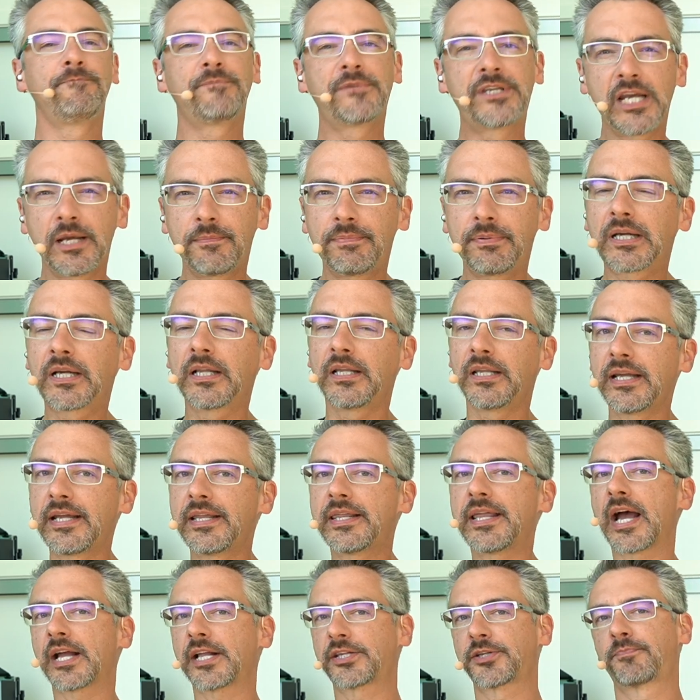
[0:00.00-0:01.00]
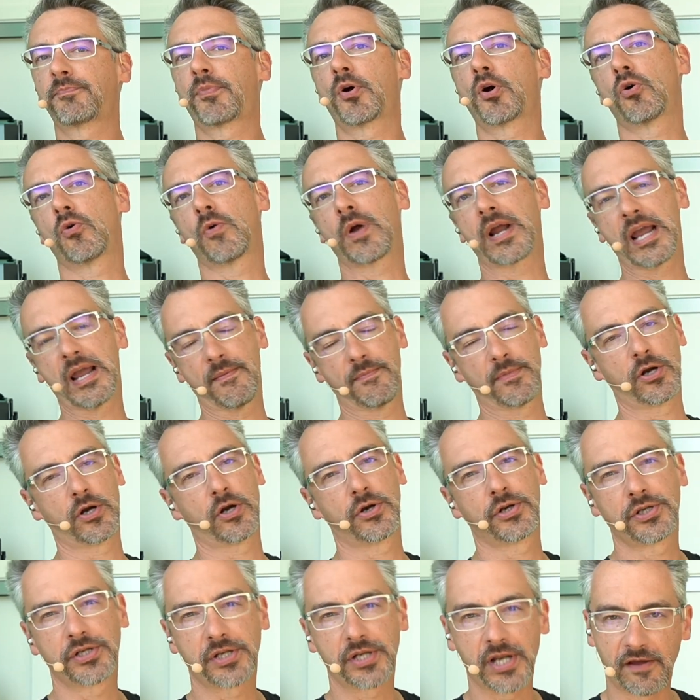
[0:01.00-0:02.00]
Typically that's
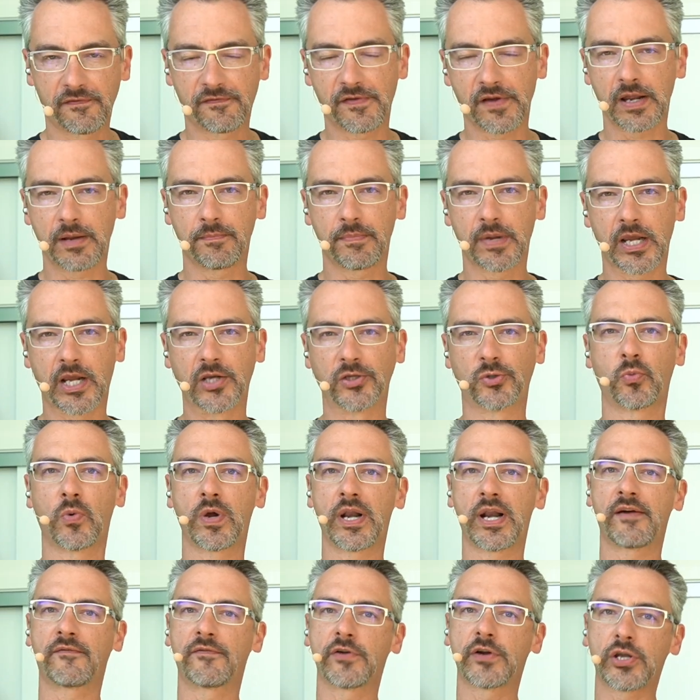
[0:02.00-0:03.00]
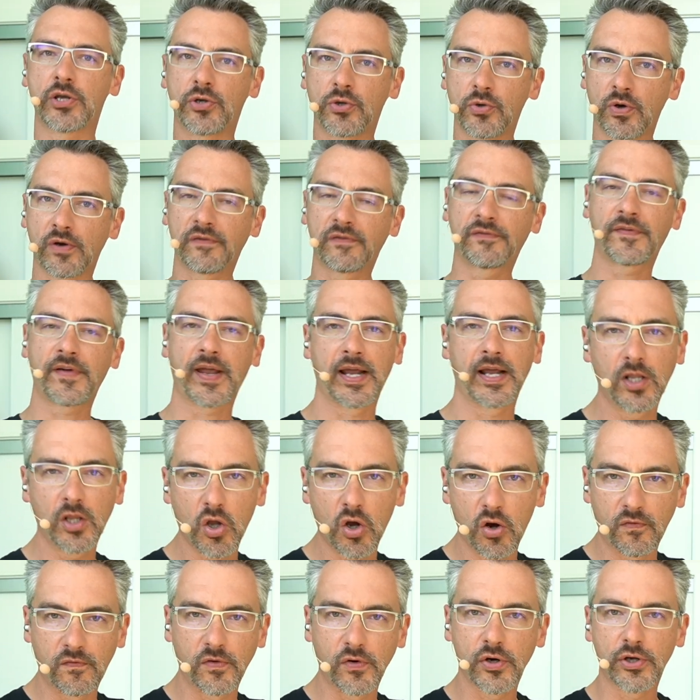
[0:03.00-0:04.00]
parameter sniffing, because whenever you do a
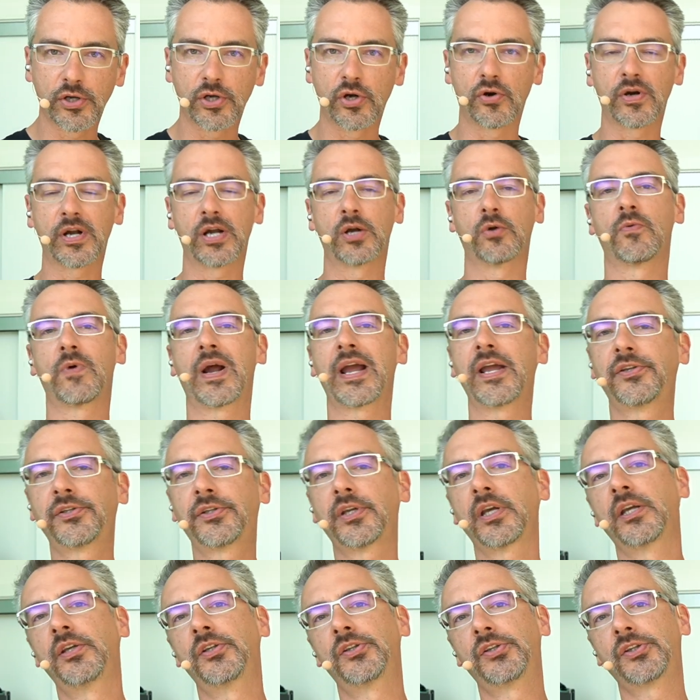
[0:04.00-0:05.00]
failover, you're erasing